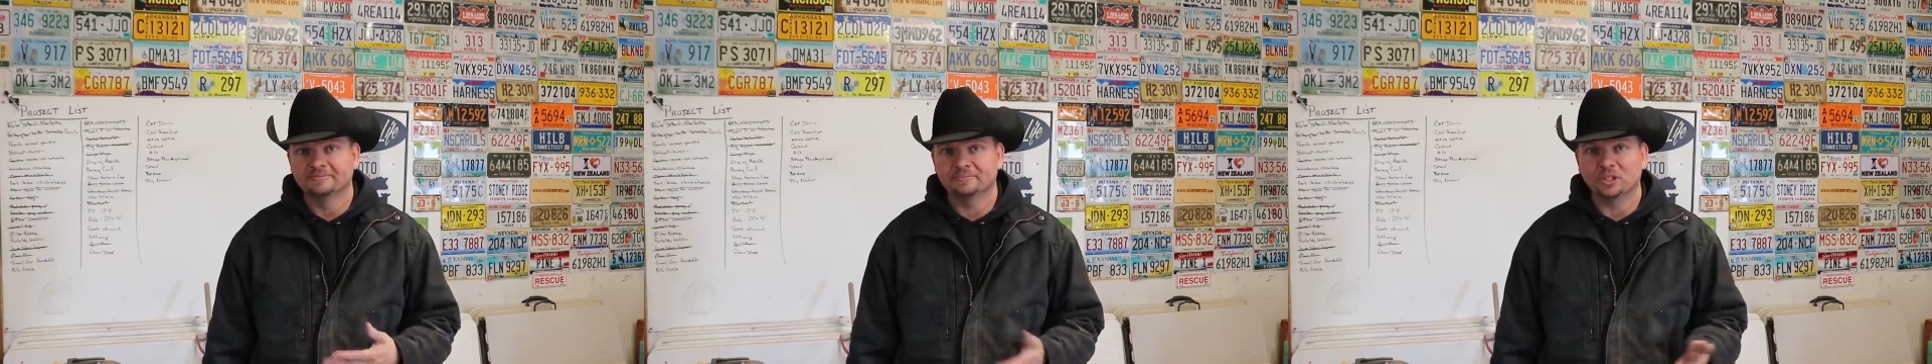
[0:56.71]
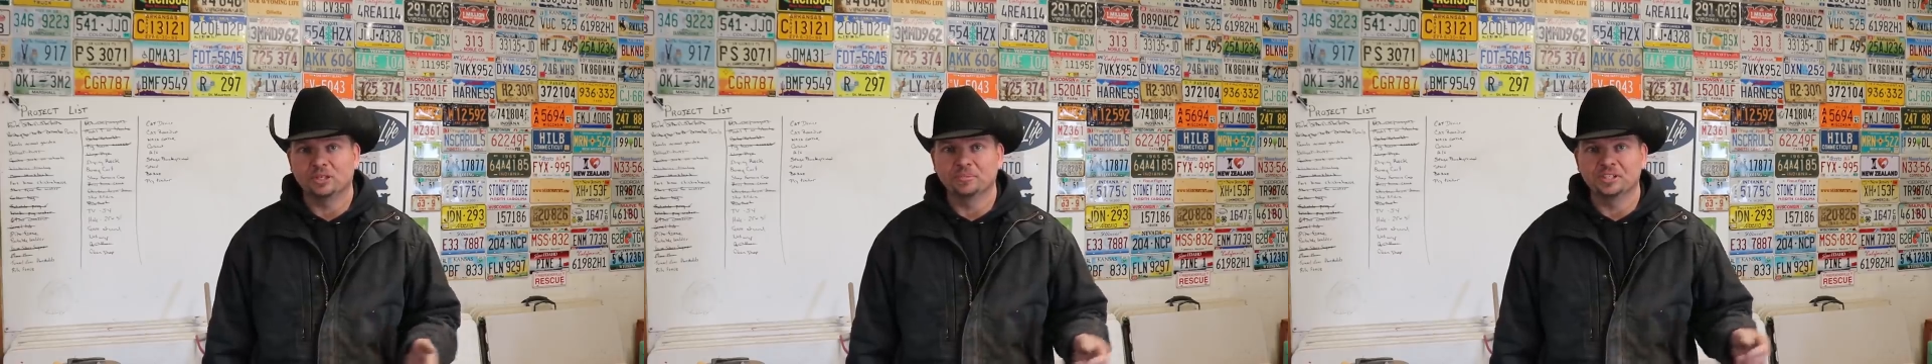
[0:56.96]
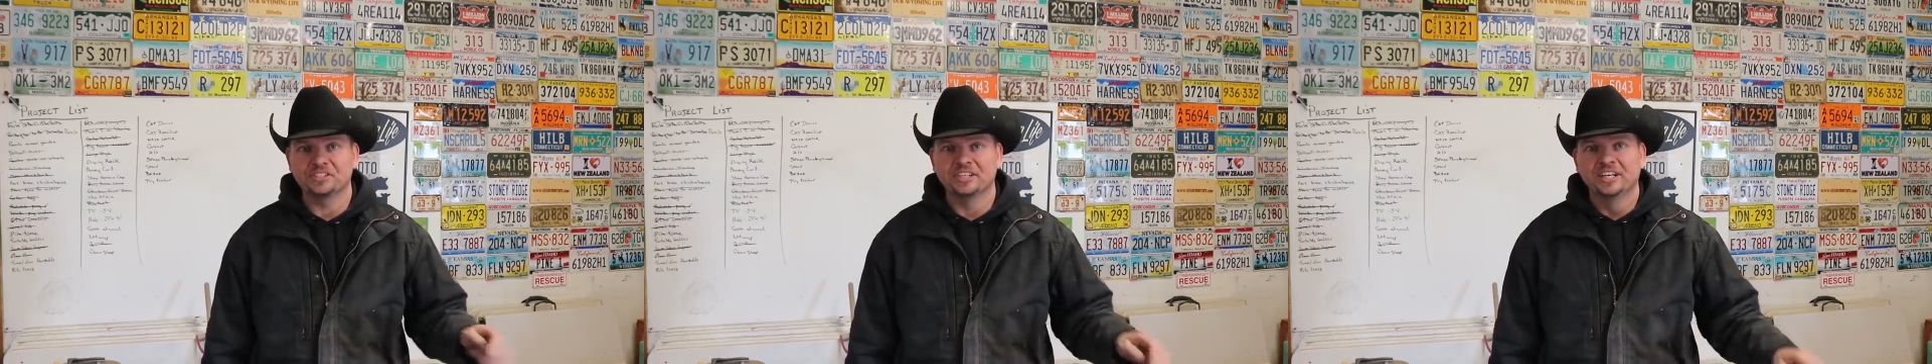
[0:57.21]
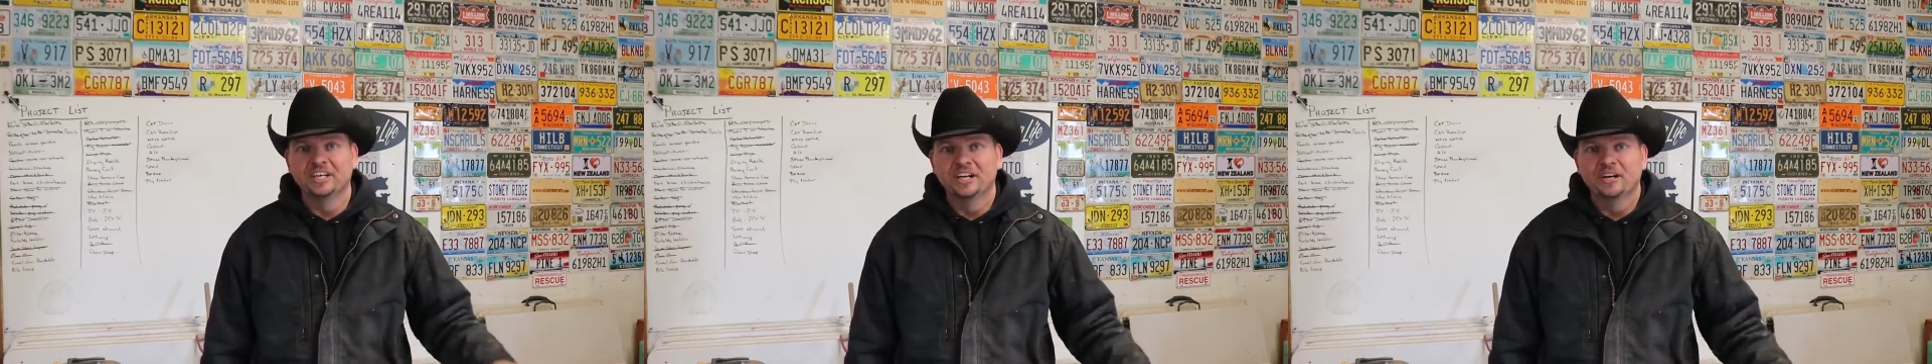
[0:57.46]
Problem is,
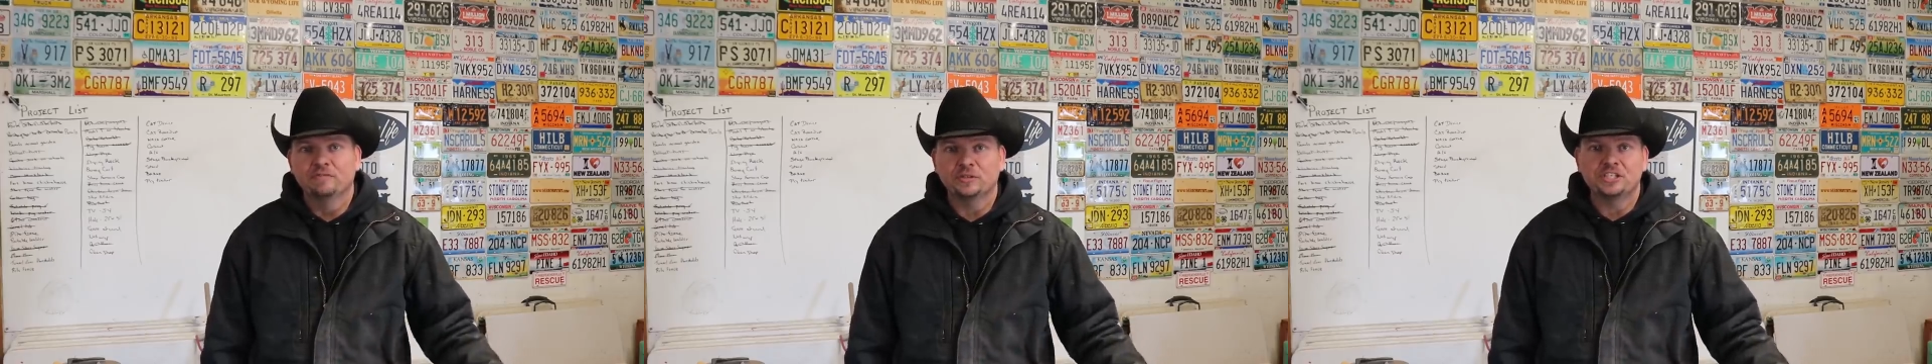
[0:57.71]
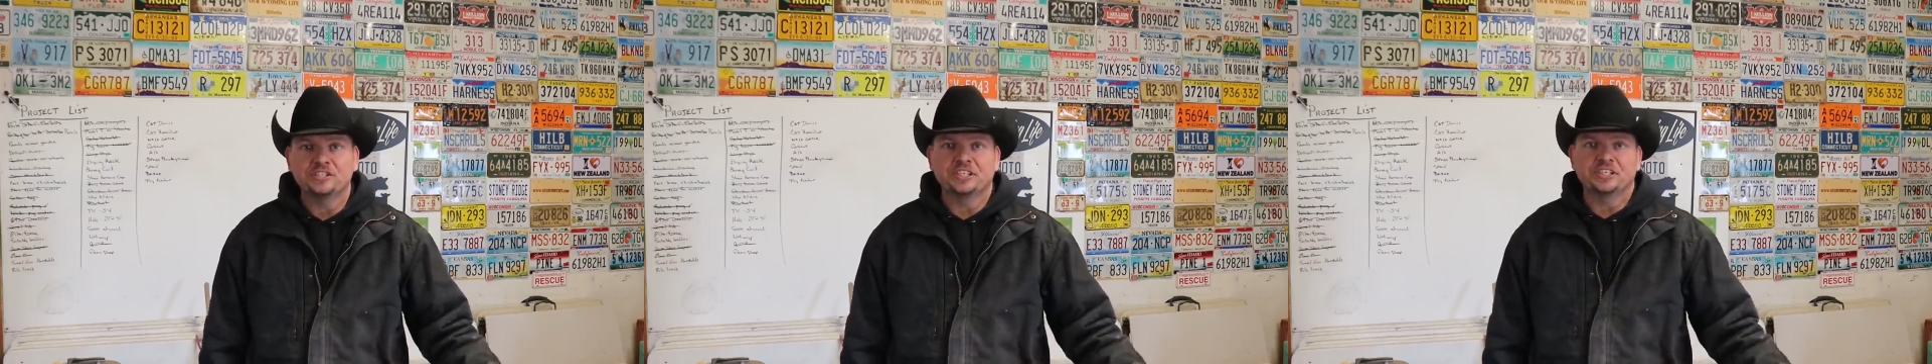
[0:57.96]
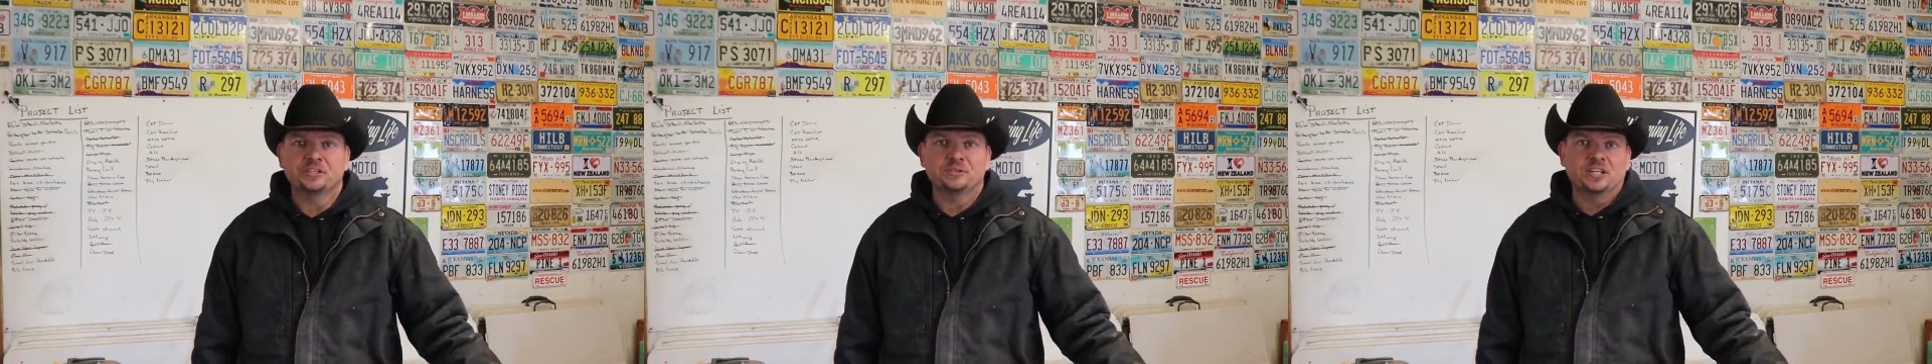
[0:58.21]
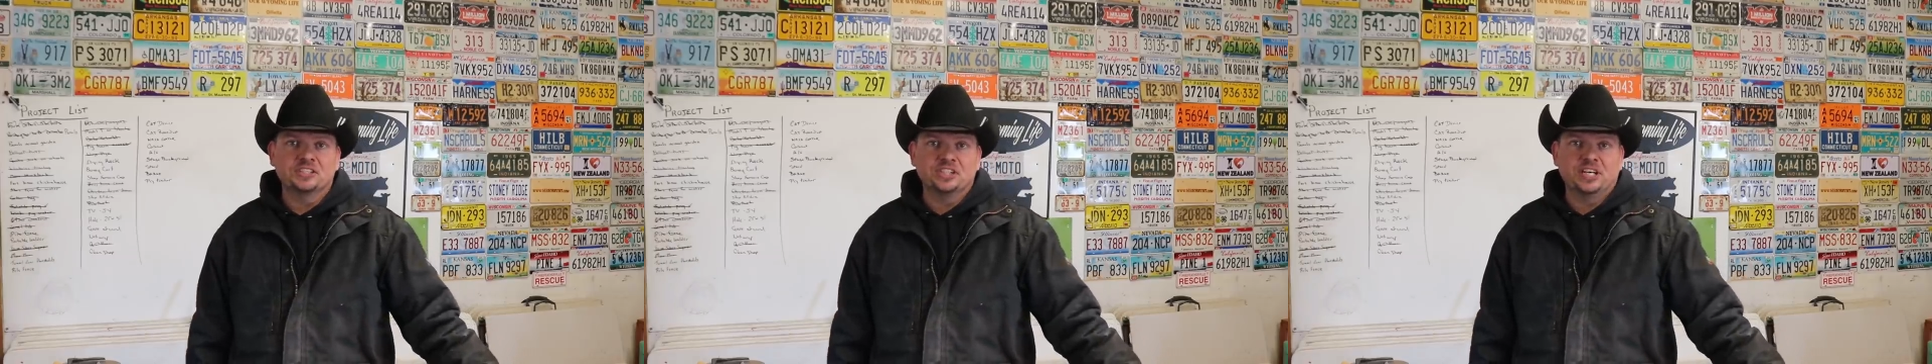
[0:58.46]
for each thing you
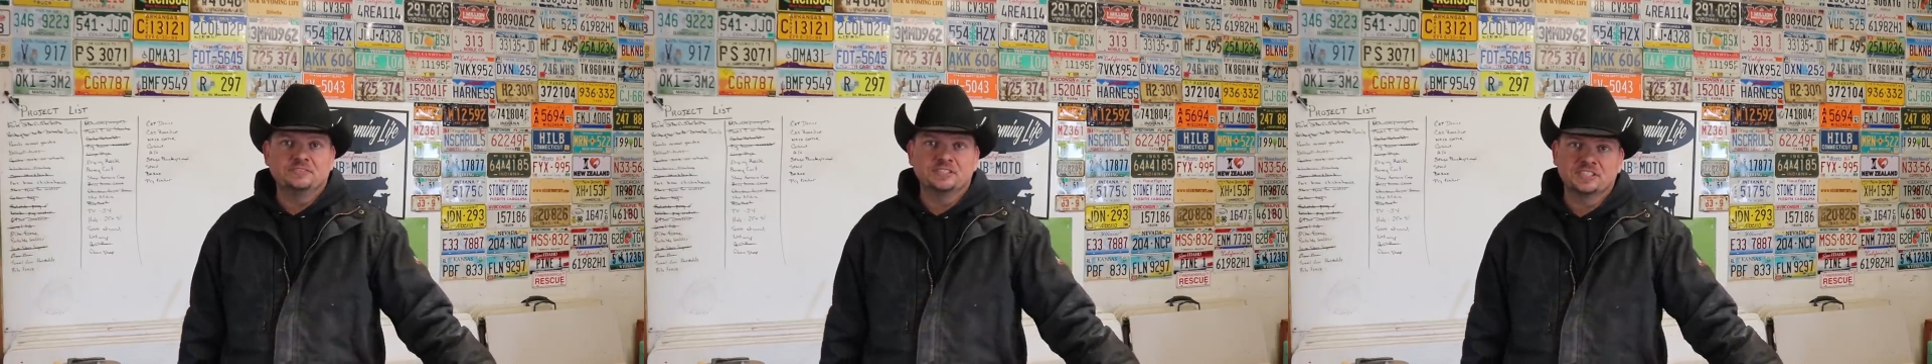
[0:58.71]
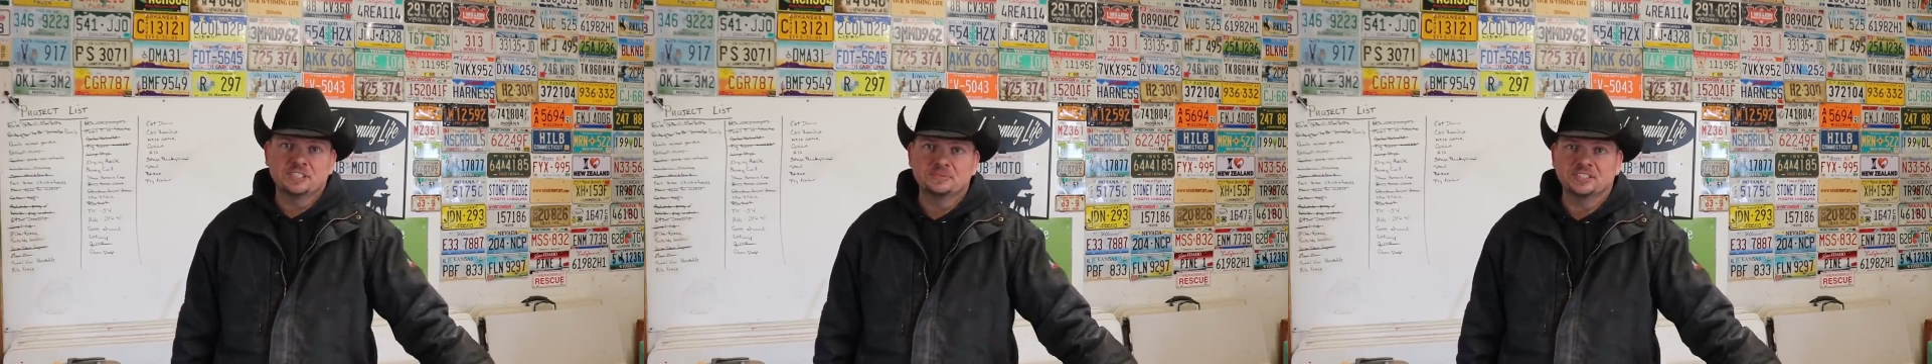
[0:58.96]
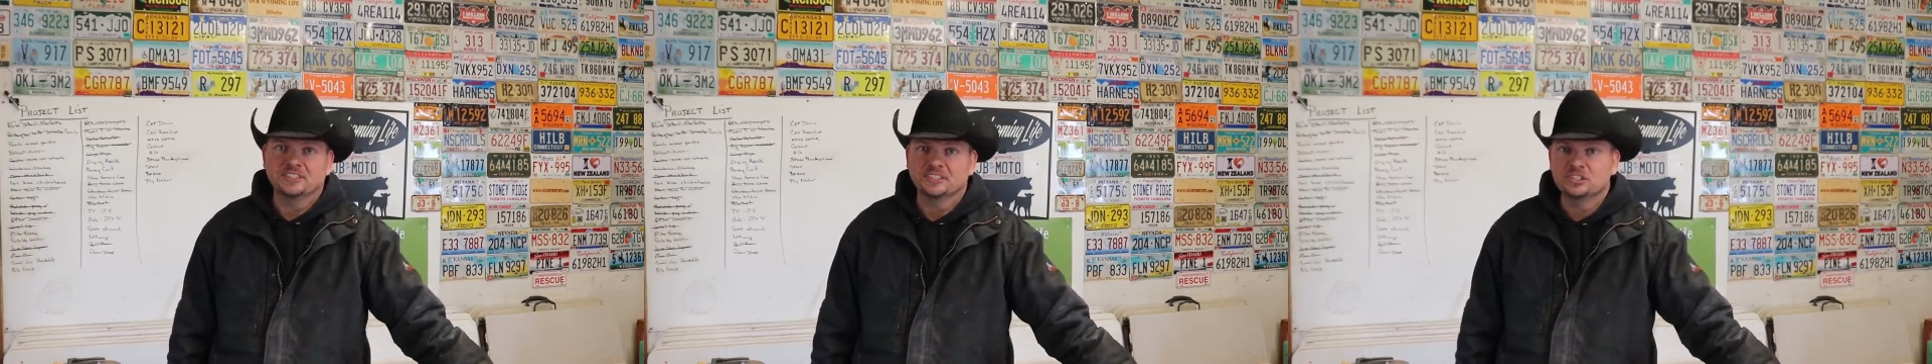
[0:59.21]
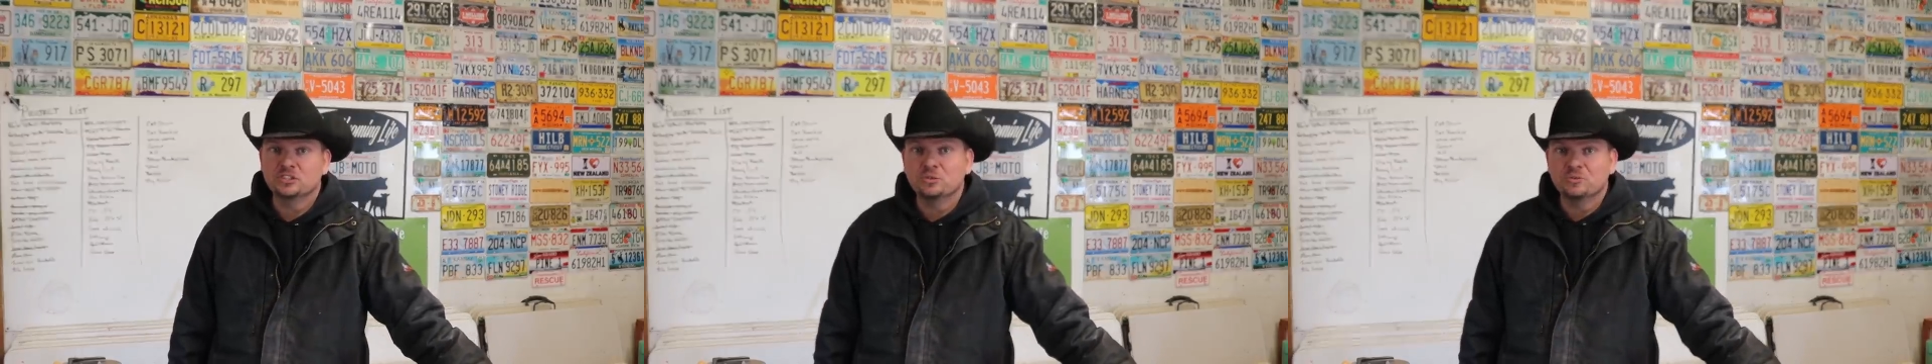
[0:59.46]
cross off, it seems that at
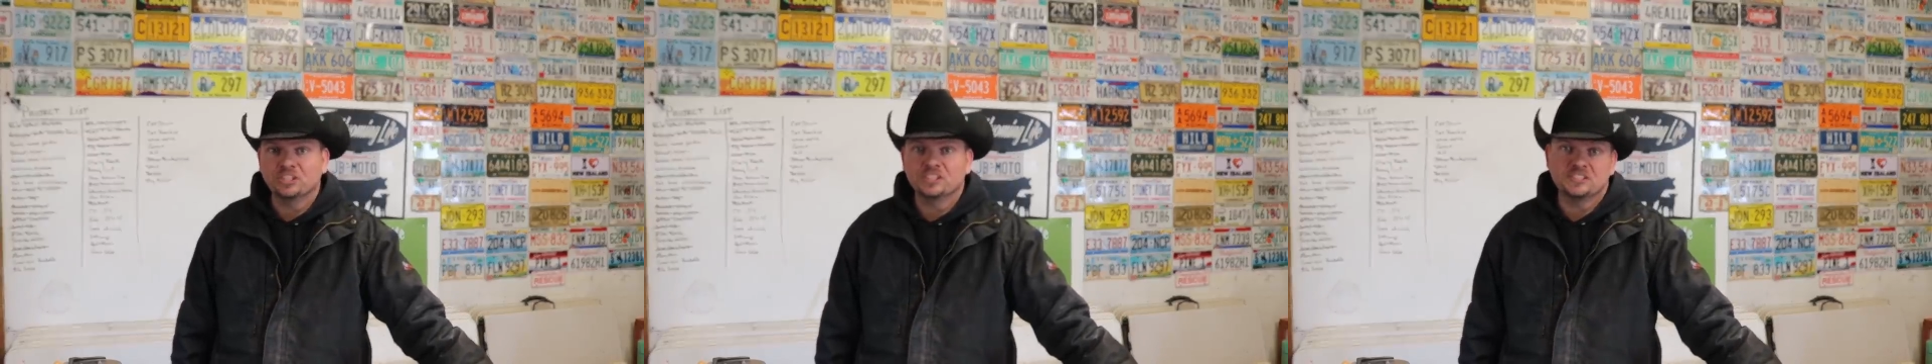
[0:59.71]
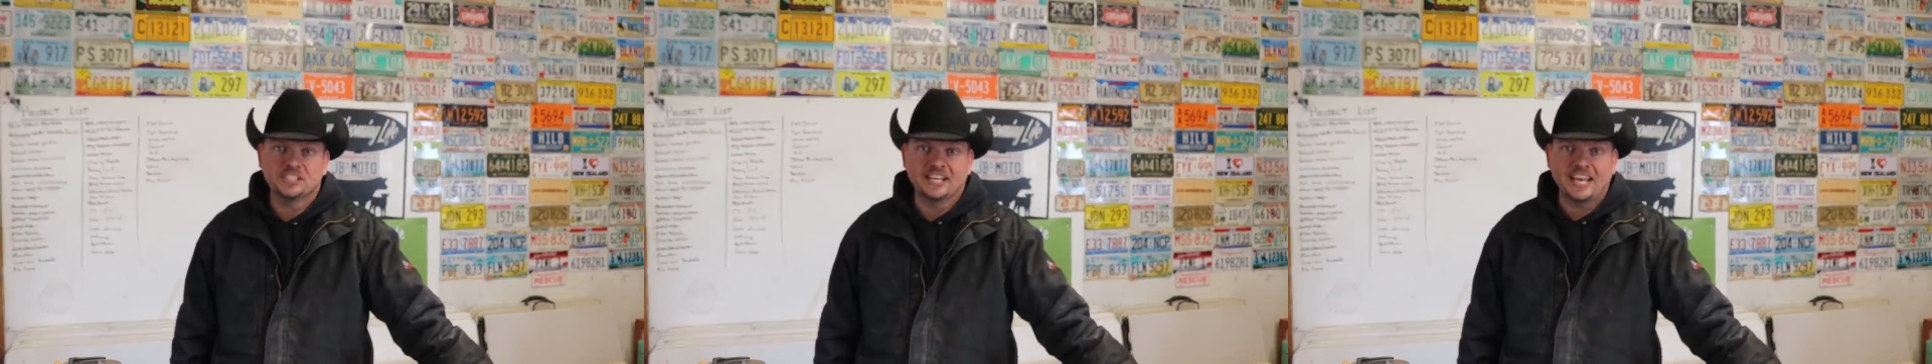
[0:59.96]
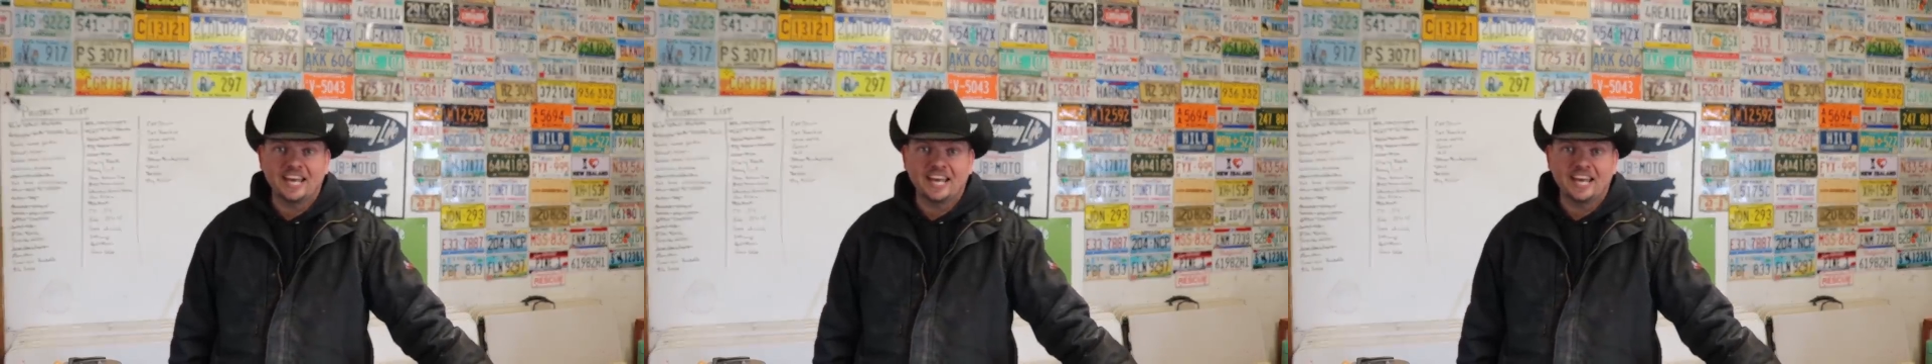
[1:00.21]
least two things get